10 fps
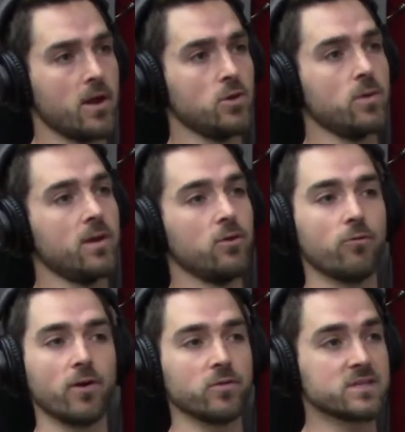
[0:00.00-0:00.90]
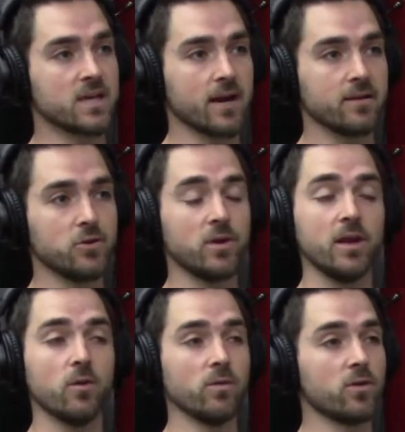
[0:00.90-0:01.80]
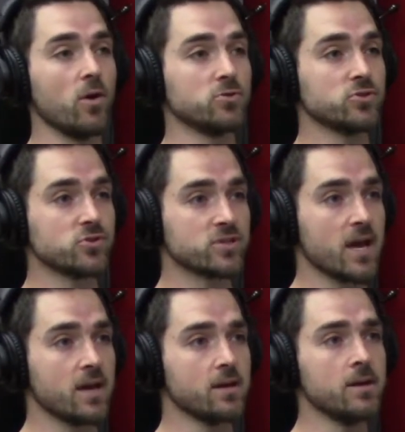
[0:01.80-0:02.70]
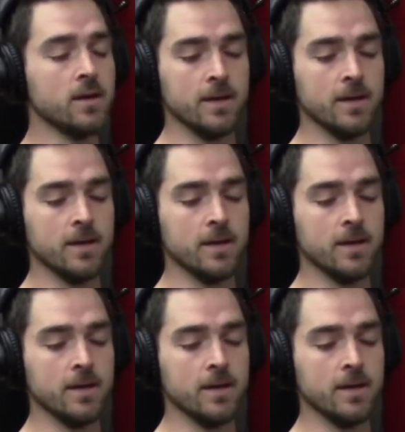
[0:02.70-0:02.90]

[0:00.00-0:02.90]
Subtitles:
and you hear right on the sideline, you can hear what the coaches are saying.